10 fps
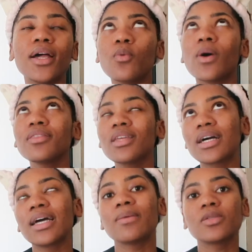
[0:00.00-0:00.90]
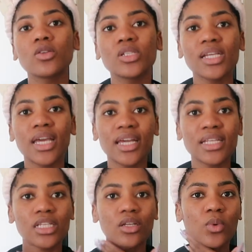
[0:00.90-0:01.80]
And one thing I absolutely
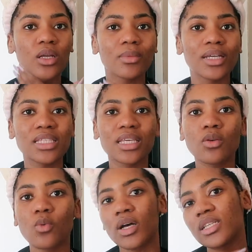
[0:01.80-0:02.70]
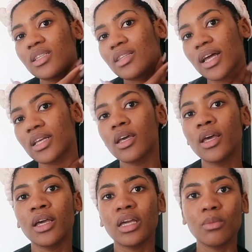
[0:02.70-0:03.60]
hated when my skin was in
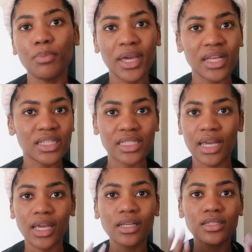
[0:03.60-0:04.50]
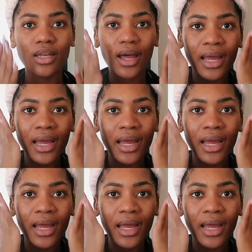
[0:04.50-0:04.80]
that impaired state,